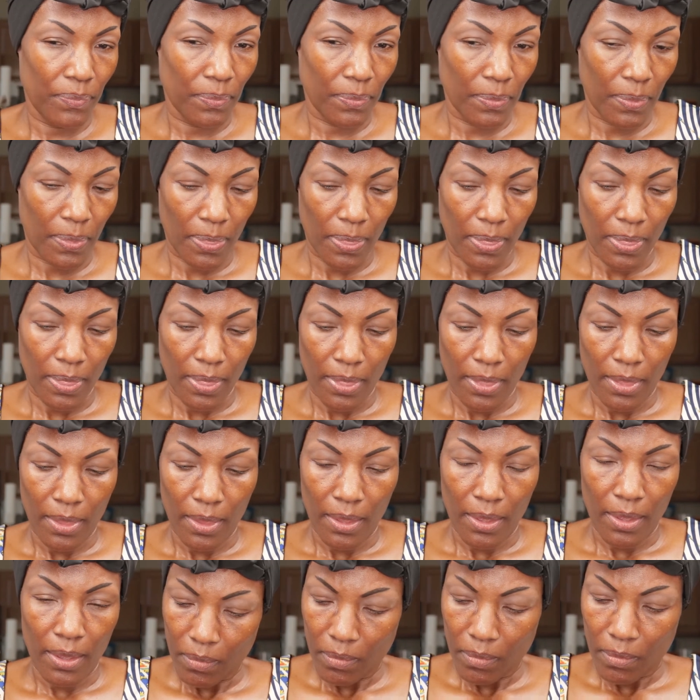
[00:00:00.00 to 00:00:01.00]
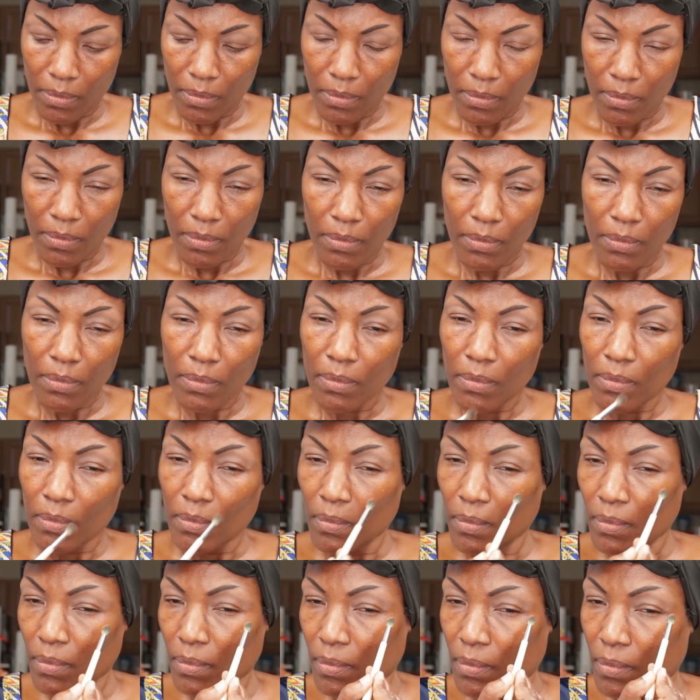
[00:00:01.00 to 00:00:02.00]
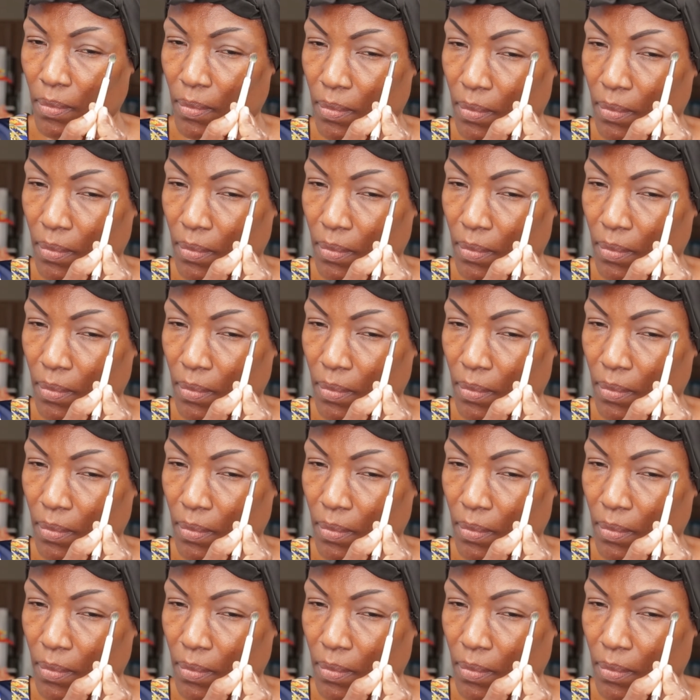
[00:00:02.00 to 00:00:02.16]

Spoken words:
[no speech]